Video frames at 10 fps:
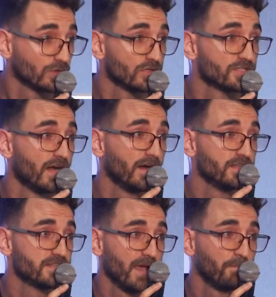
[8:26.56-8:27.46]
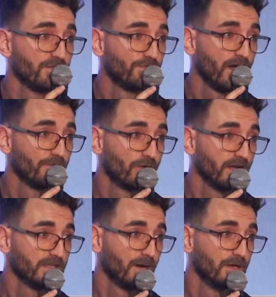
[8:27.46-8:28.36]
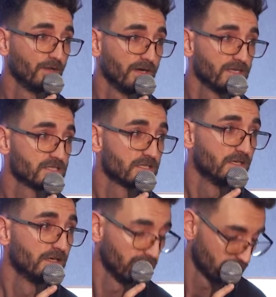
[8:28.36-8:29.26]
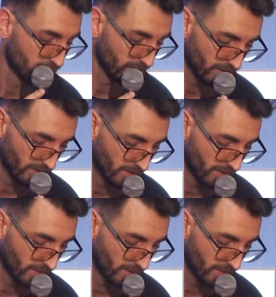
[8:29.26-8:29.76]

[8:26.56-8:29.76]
tools is Amplify for AWS. It's still